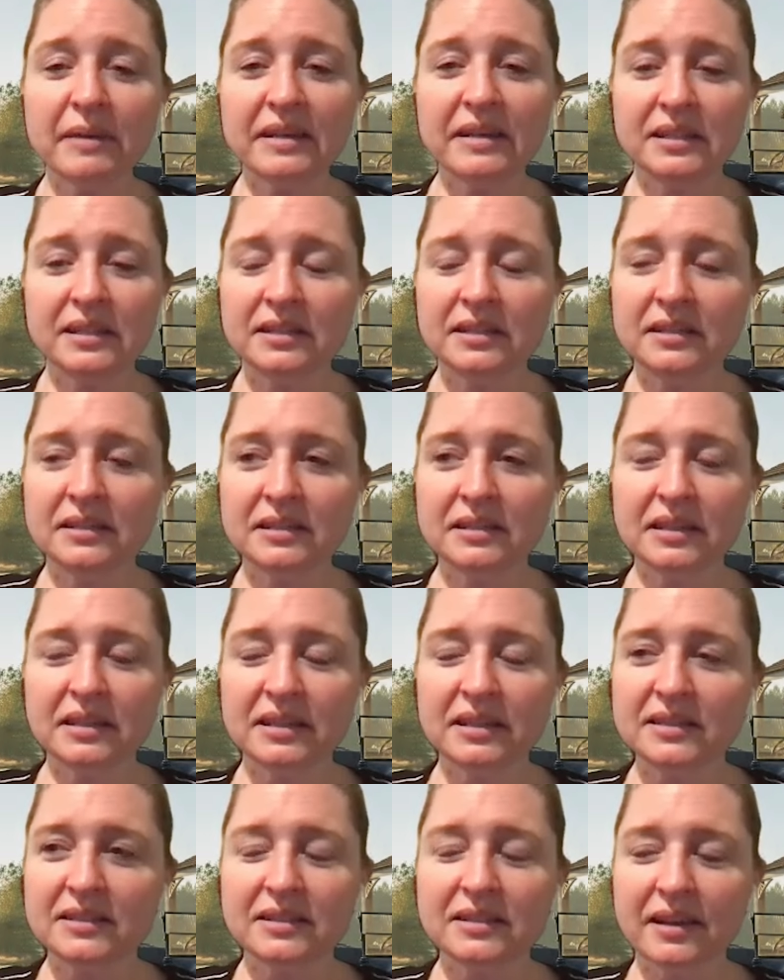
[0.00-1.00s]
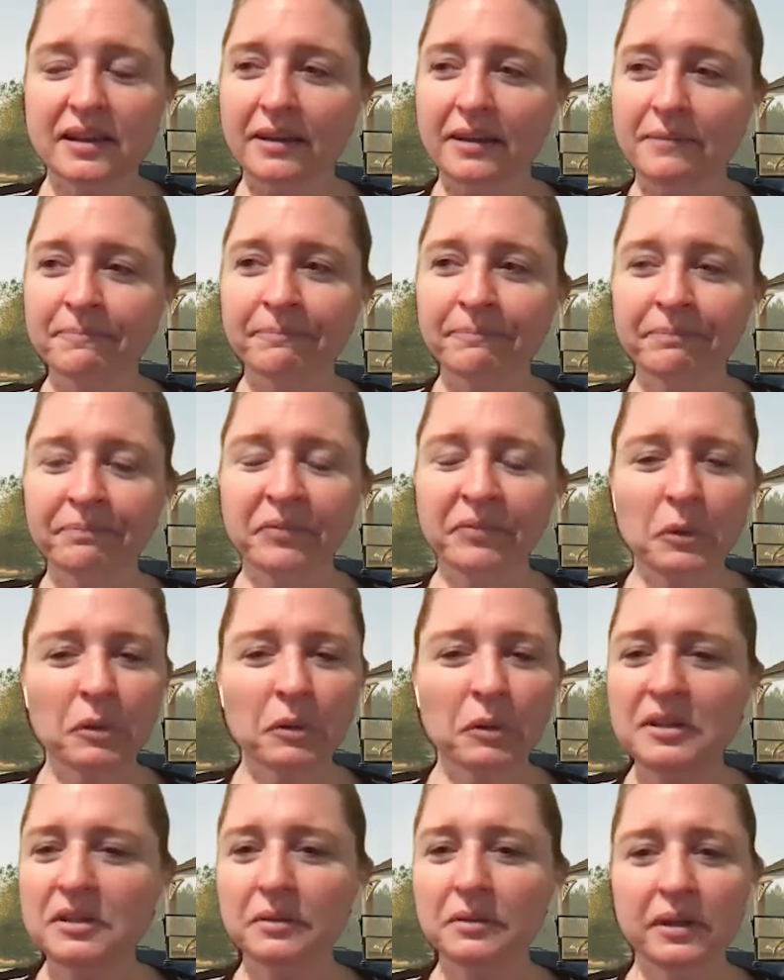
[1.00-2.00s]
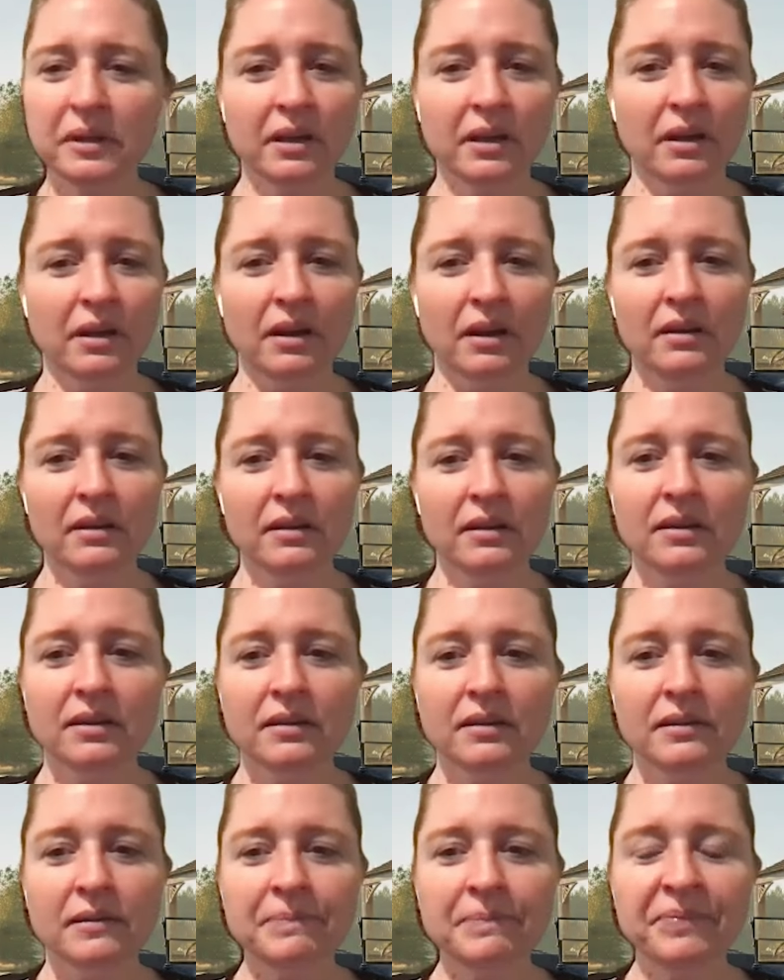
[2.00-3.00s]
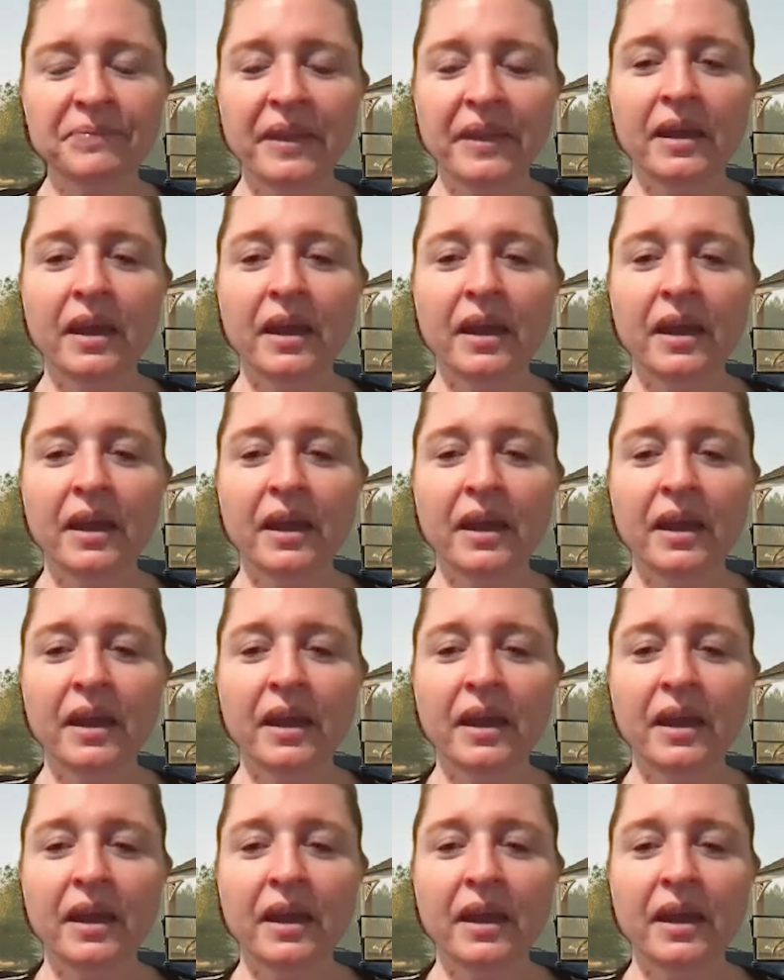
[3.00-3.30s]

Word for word: time I didn't, and I just thought, what are we doing here? You know, yeah.